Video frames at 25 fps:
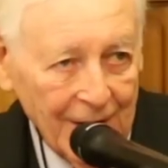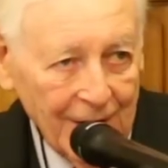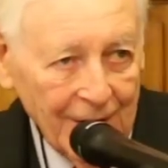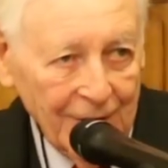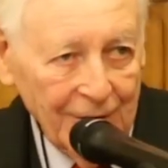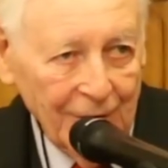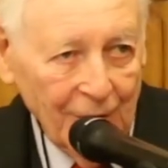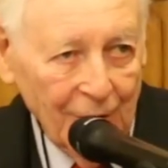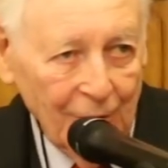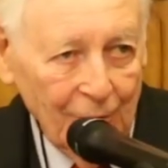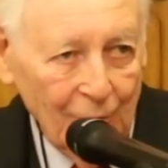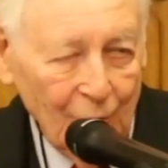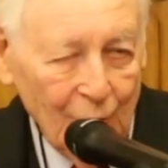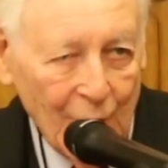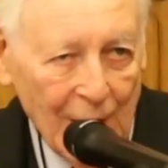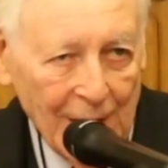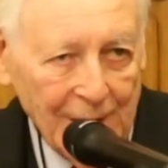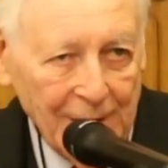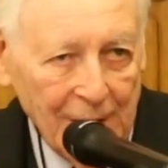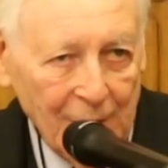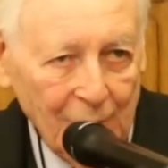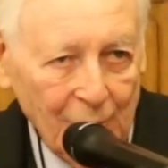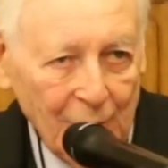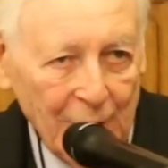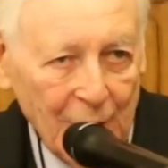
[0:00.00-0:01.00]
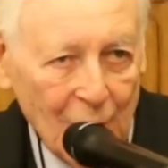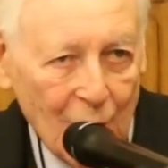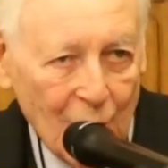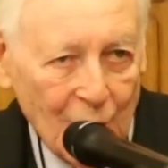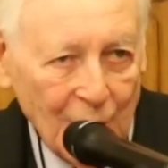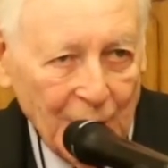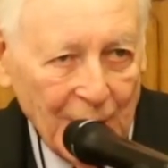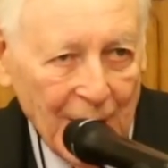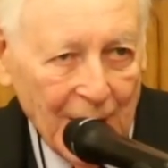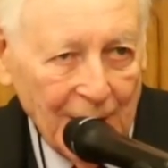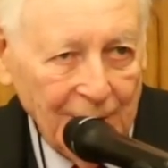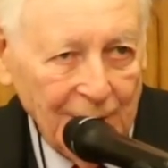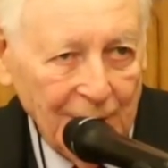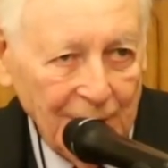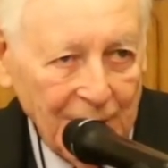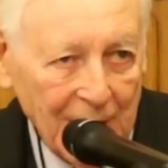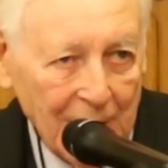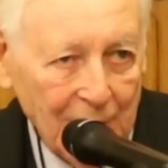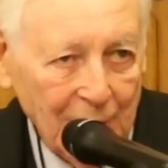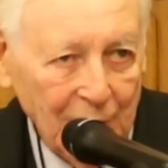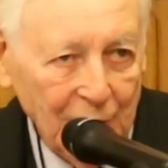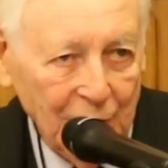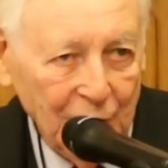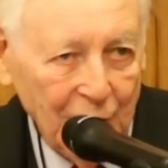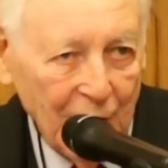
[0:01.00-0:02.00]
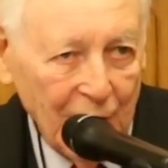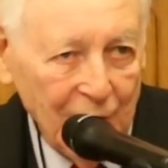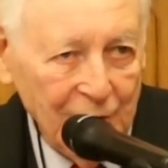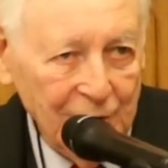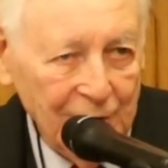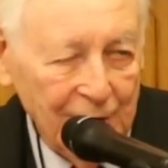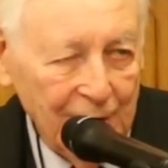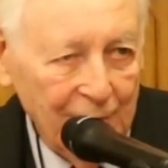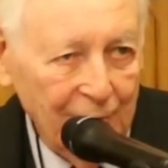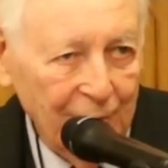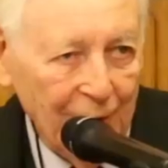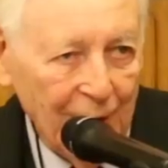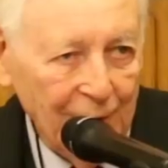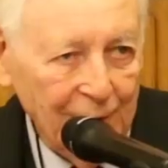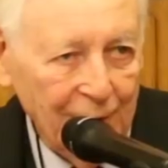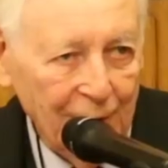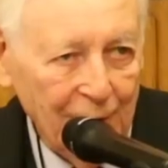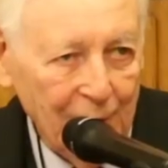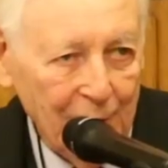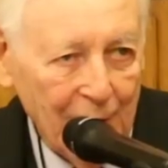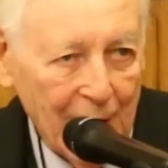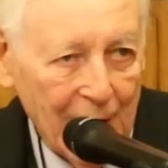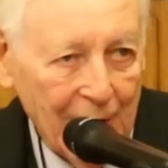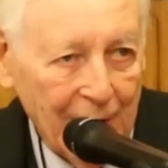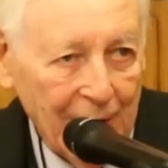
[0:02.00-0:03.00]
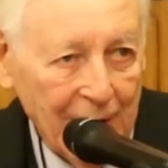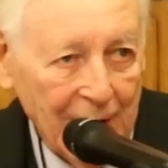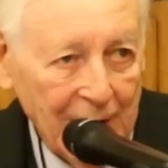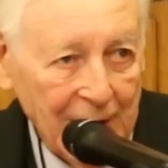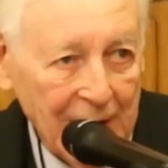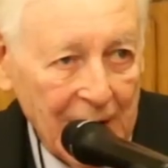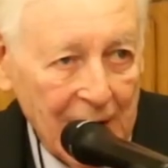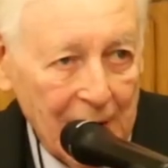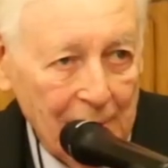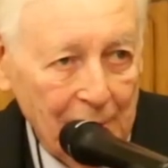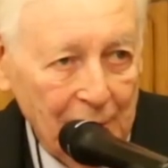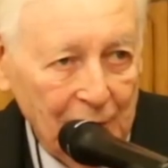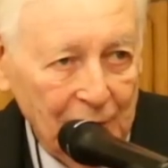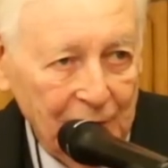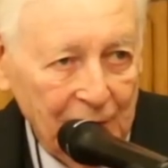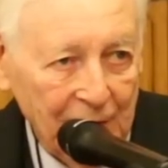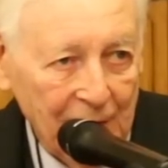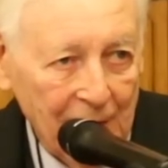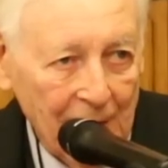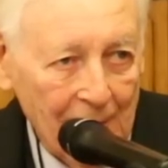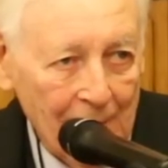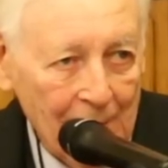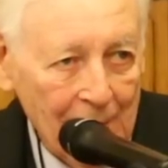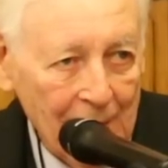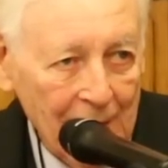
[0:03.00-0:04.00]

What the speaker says: So why don't we organise a demonstration in front of the Bahraini embassy